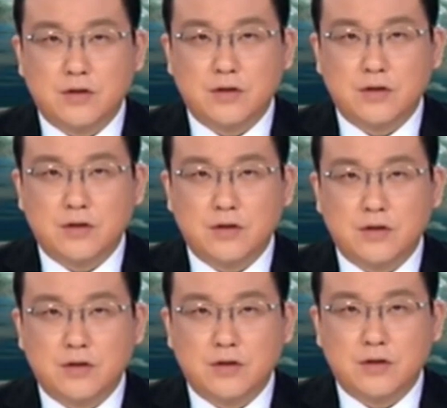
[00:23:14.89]
So
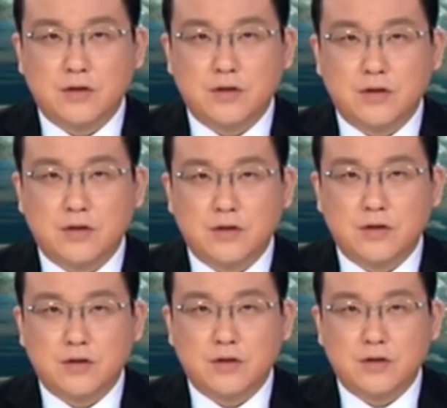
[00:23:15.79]
please
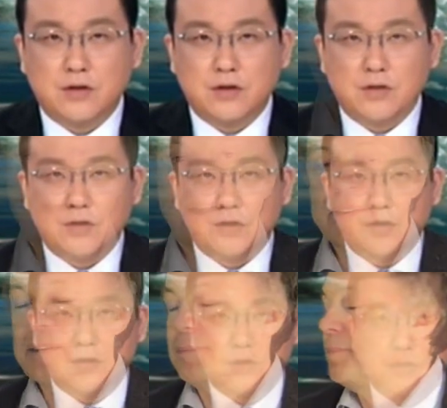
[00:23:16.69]
remember,
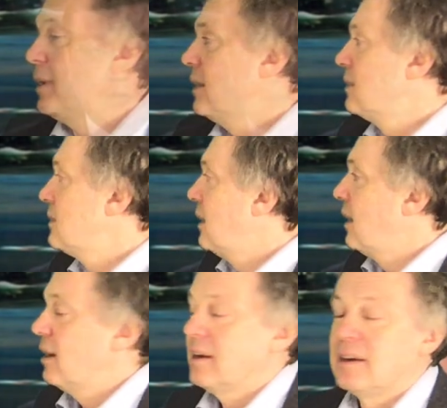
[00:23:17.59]
ice bears
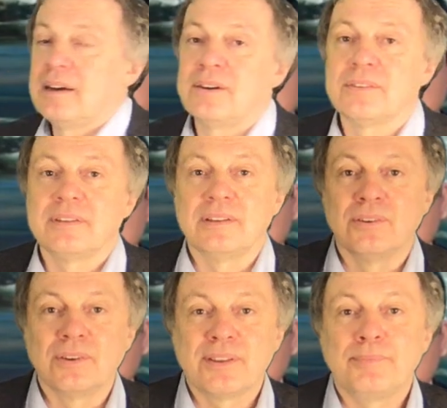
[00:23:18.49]
are around the
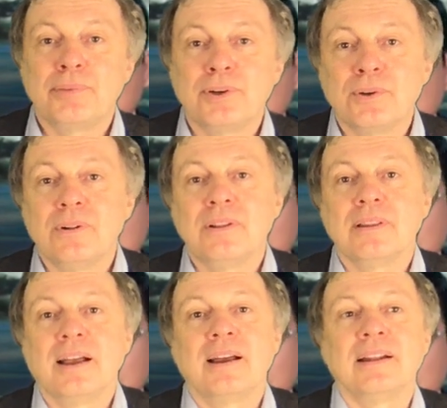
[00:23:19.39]
North Pole,
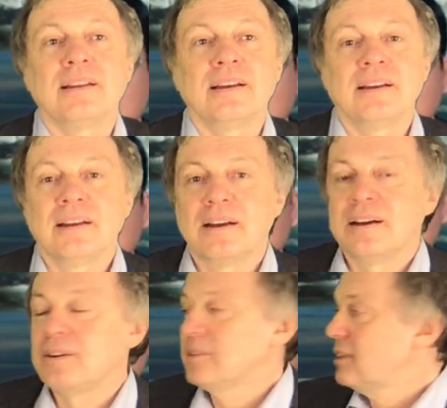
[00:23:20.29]
and
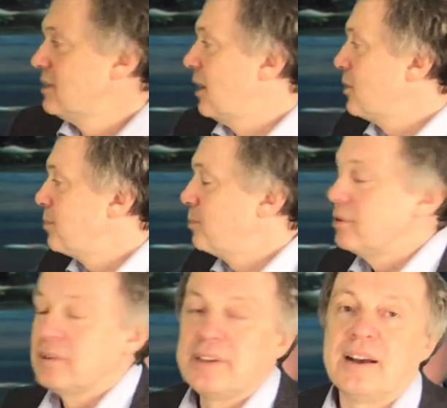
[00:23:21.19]
around the South
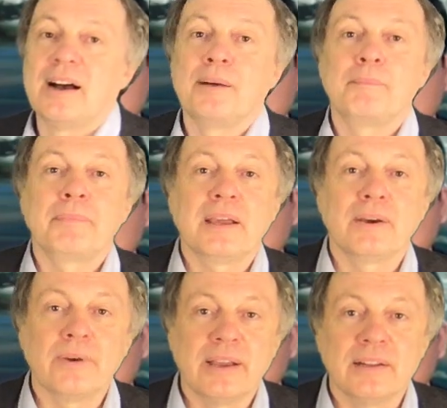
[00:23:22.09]
Pole there are
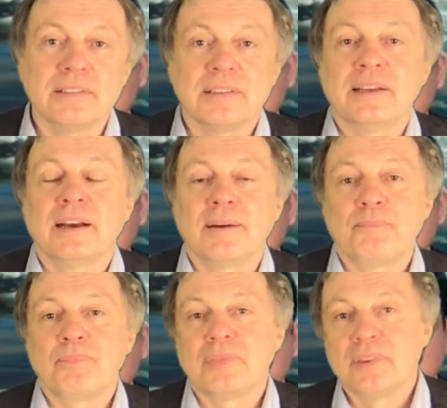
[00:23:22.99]
penguins. Yeah,
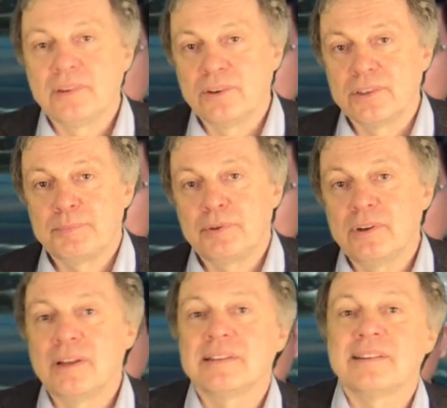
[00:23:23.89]
North
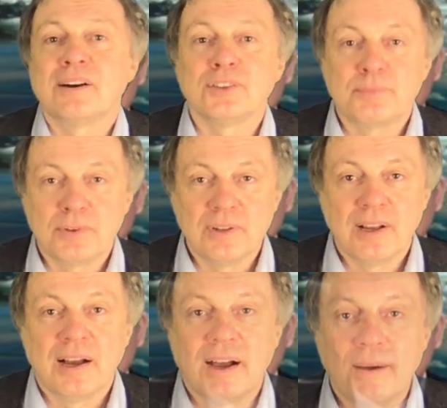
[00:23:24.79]
Pole and South Pole
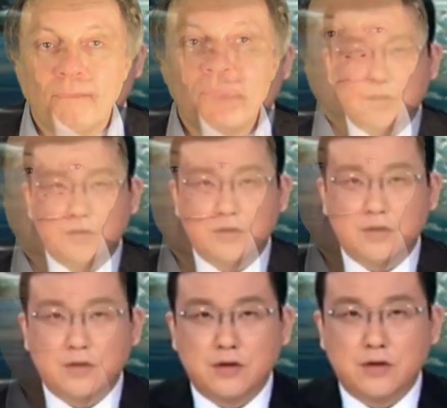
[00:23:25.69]
are very
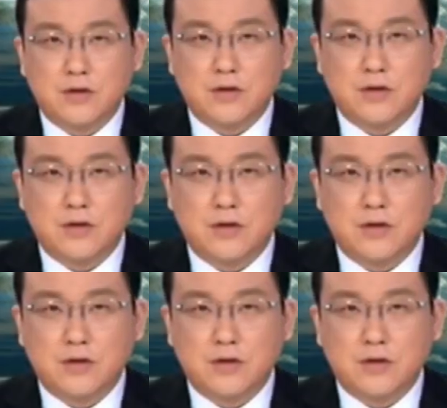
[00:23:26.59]
different in this
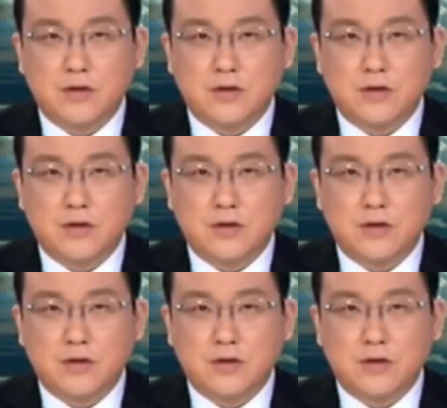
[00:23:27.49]
respect.